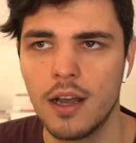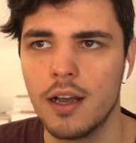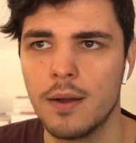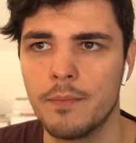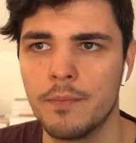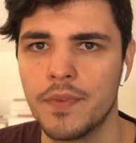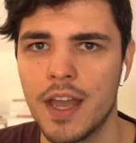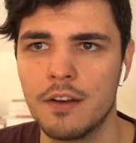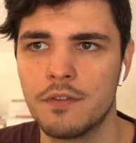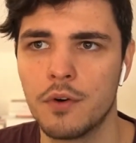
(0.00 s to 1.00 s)

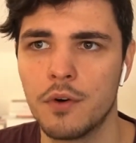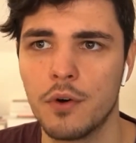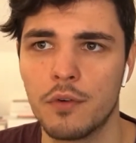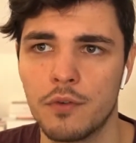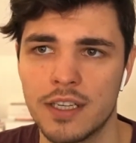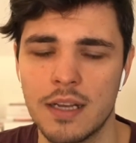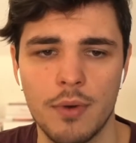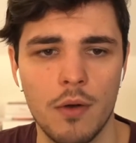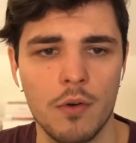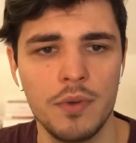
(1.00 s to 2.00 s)
And for
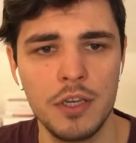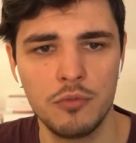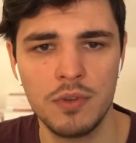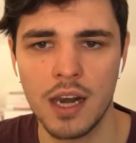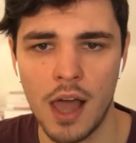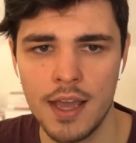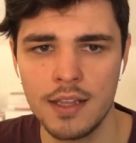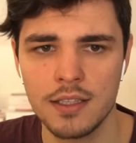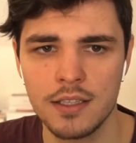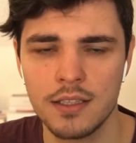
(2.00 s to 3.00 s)
example, our B2B
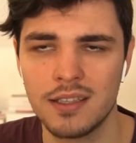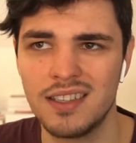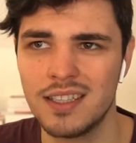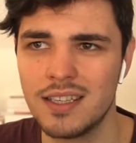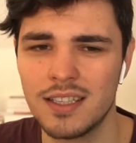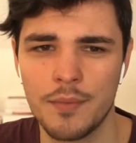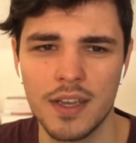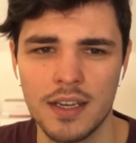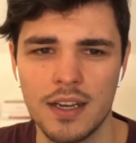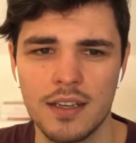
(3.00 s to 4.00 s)
clients, this is
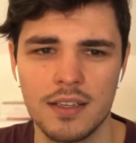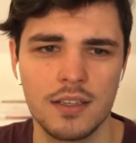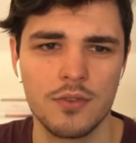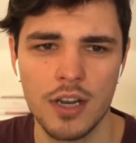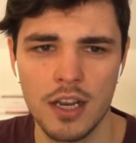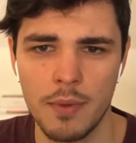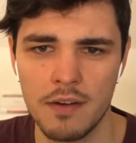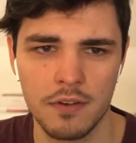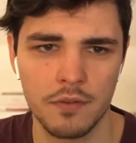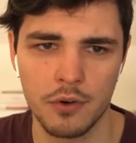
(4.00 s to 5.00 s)
something that is really
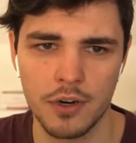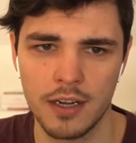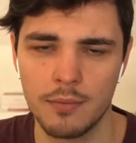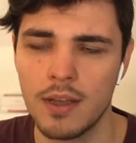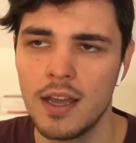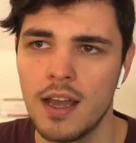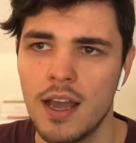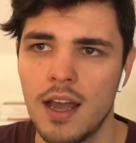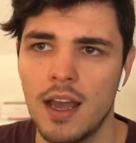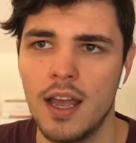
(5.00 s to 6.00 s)
painful for them.
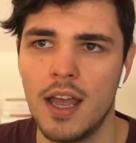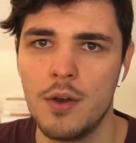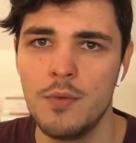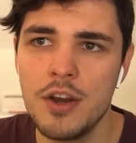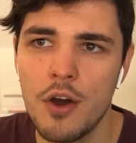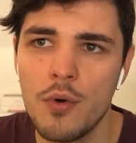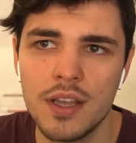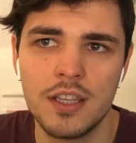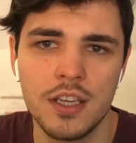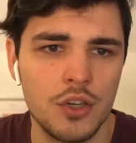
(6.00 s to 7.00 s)
And we know
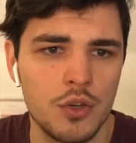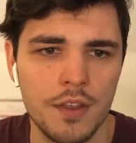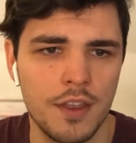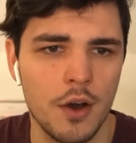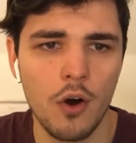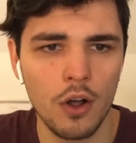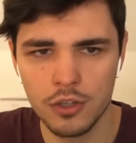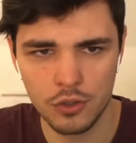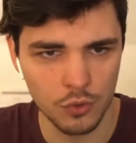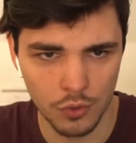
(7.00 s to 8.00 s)
it's the issue with
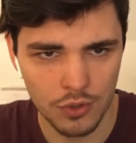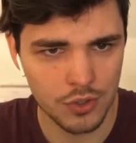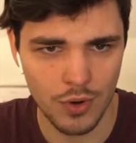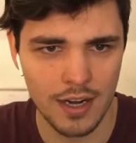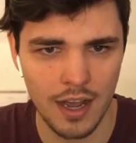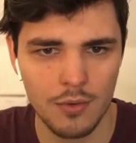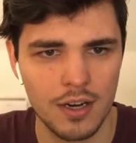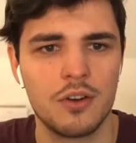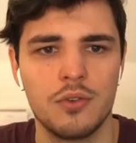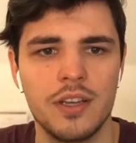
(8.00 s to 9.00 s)
all the tools right now
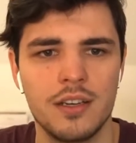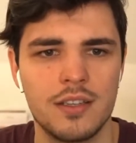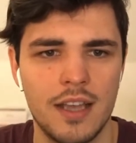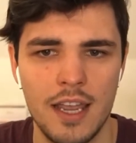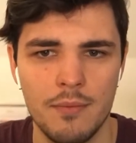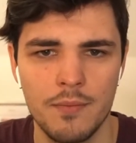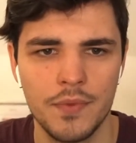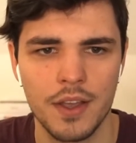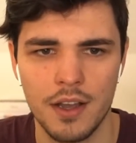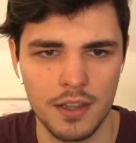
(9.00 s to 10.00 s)
that are doing the
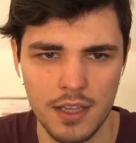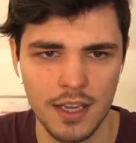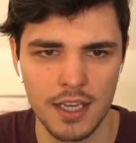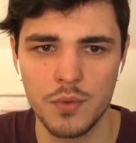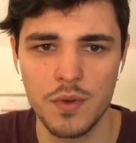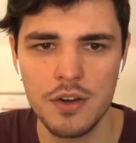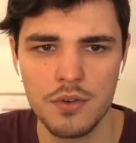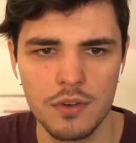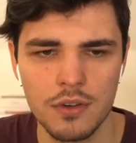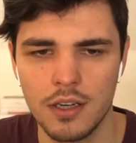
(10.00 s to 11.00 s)
same thing as we
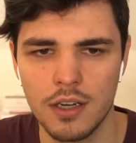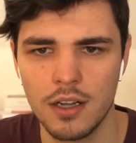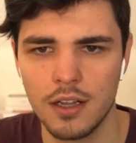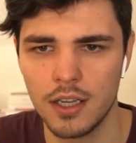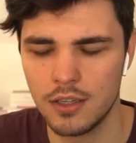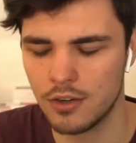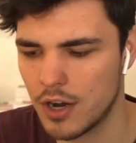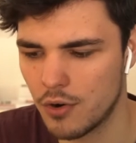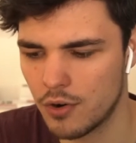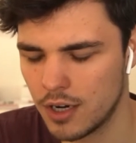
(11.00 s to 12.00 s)
do, like the
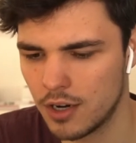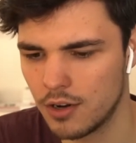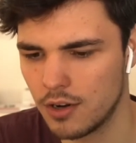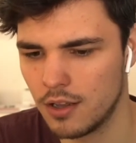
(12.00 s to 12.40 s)
recording